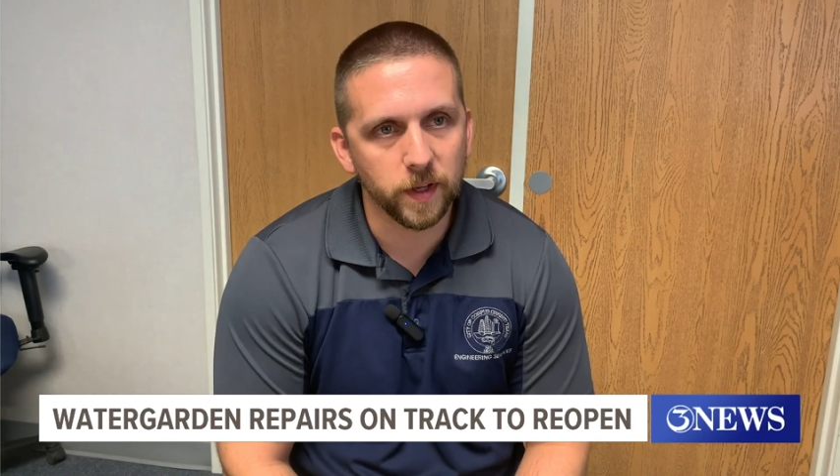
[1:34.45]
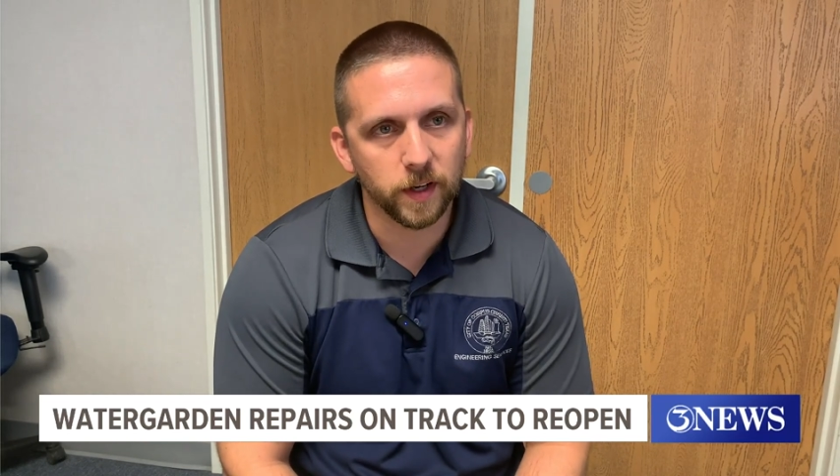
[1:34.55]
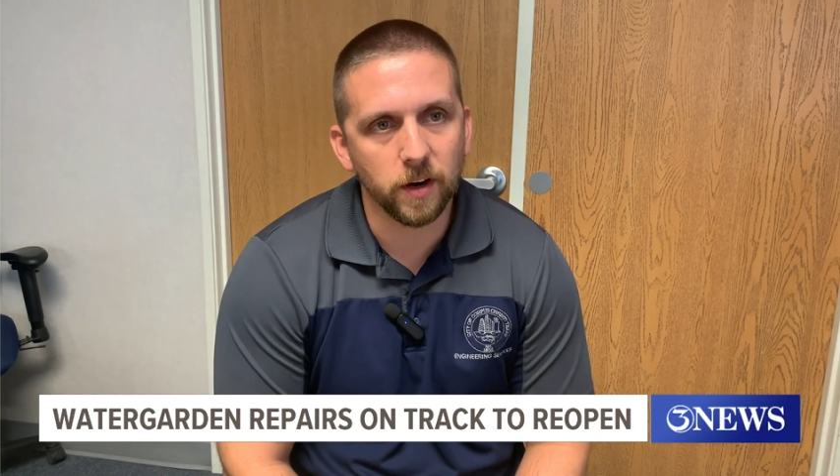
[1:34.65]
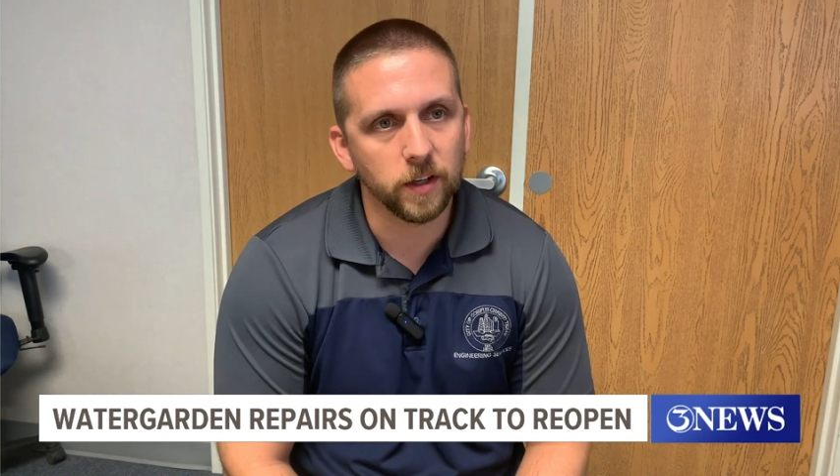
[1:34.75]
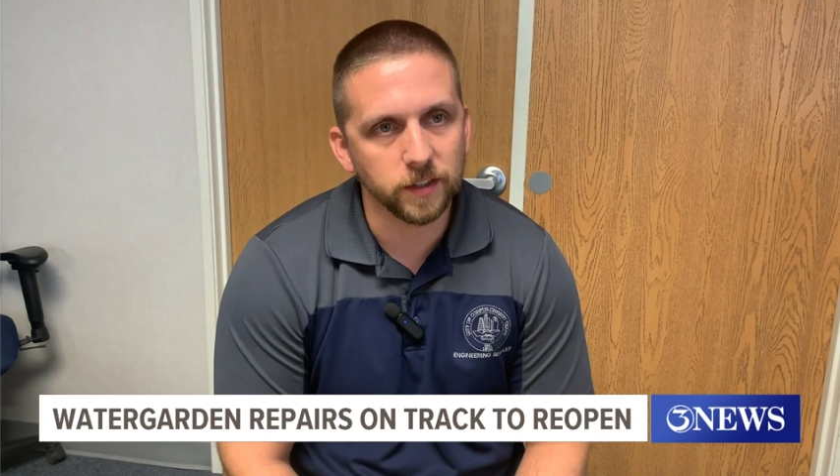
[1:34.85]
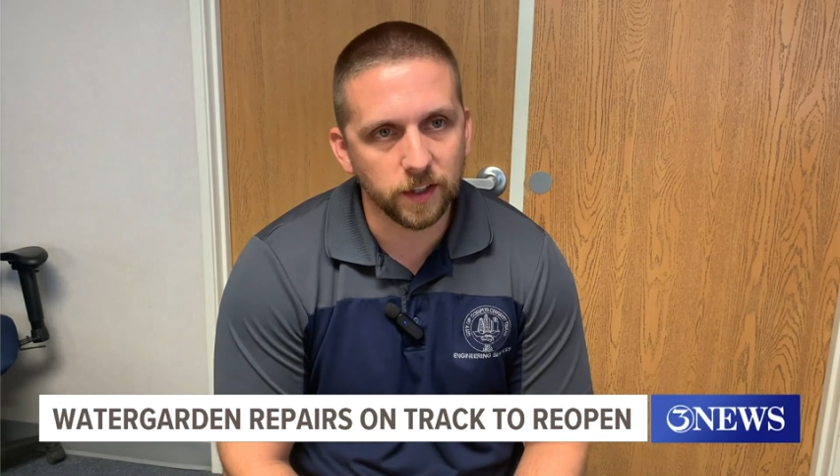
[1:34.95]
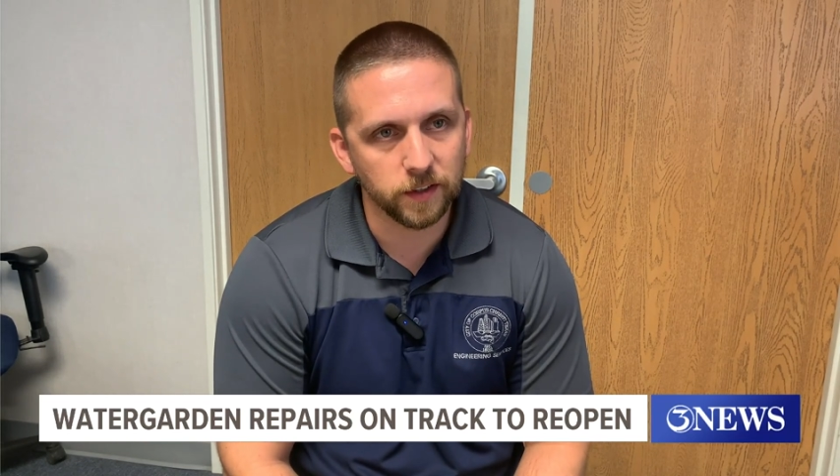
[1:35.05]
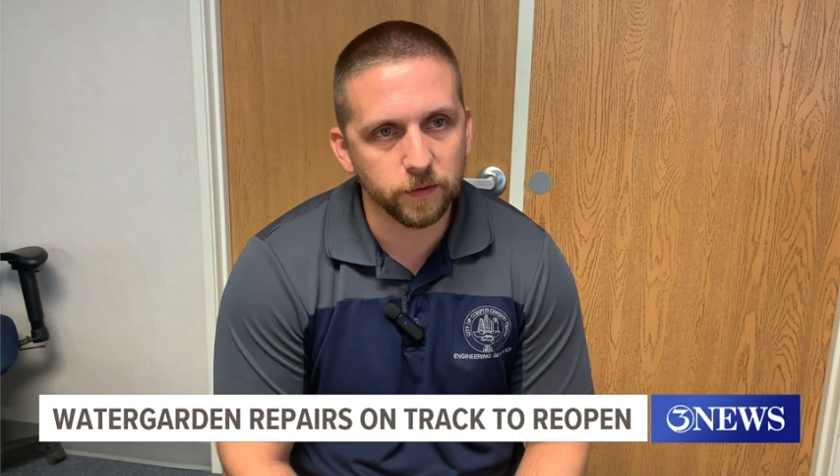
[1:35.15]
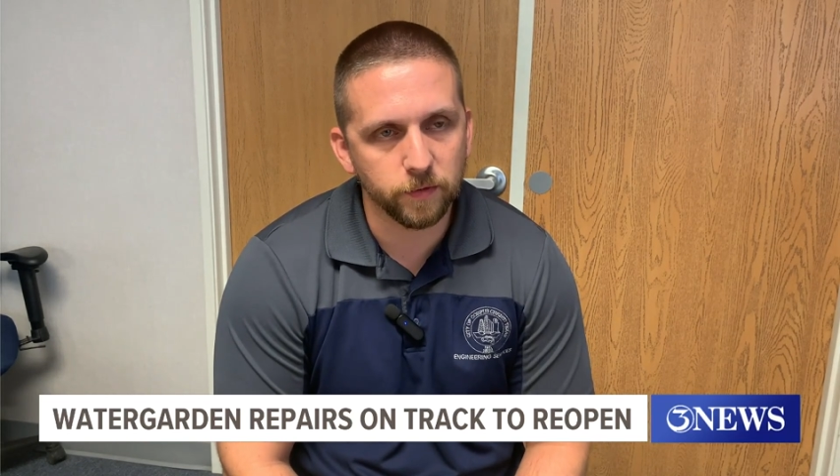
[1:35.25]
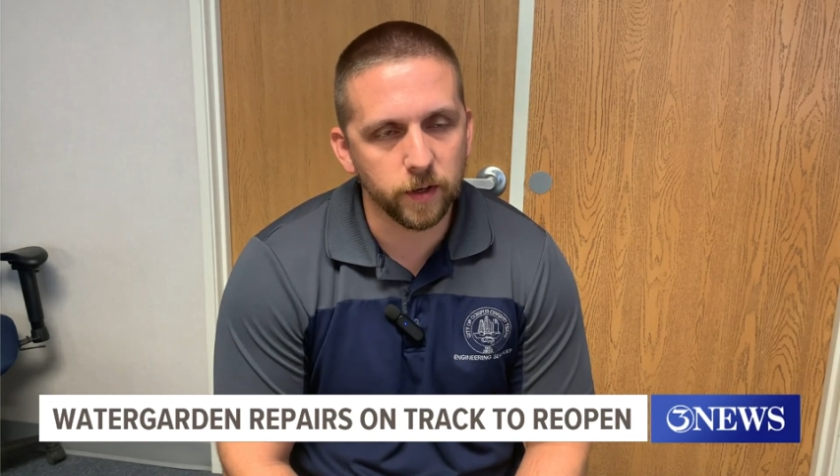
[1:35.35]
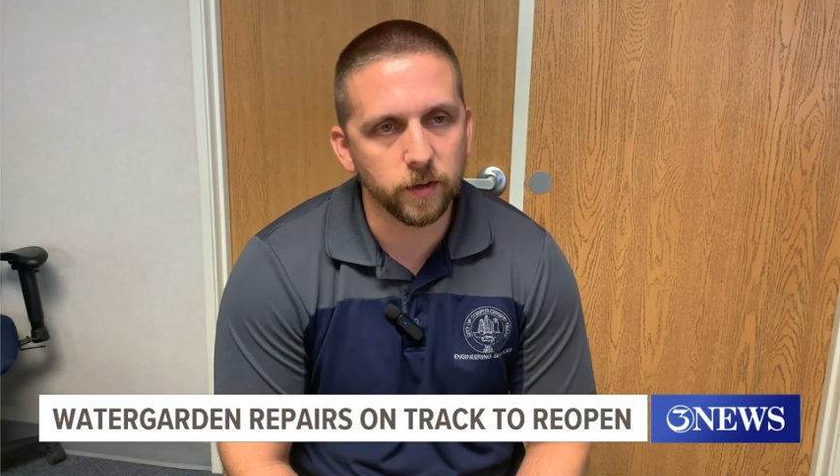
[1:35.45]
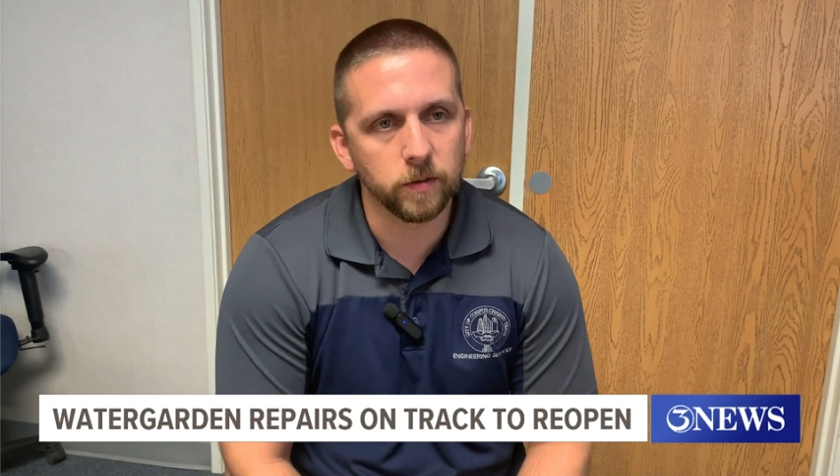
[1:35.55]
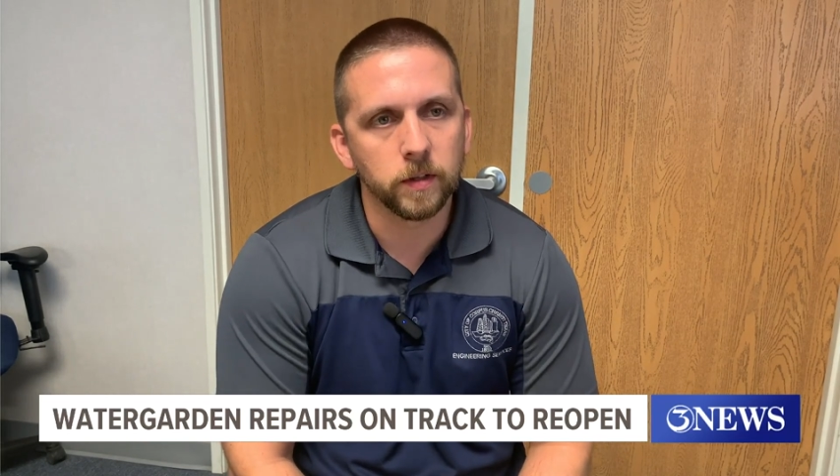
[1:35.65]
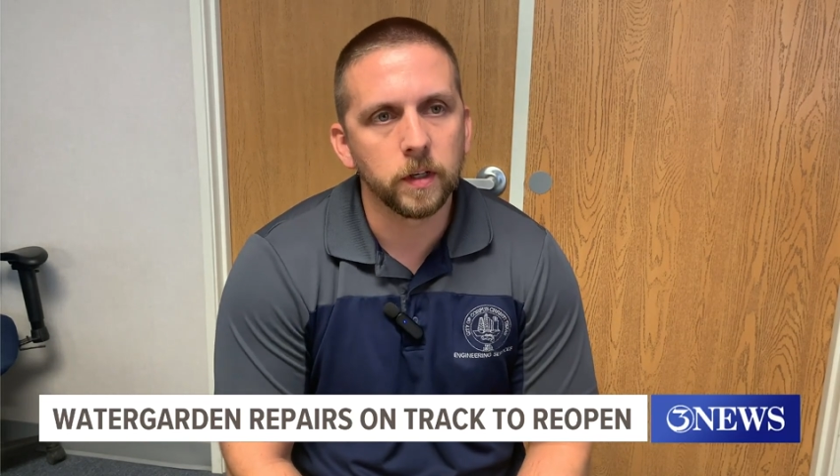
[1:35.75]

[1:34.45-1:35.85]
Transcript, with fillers: and causing it to fail.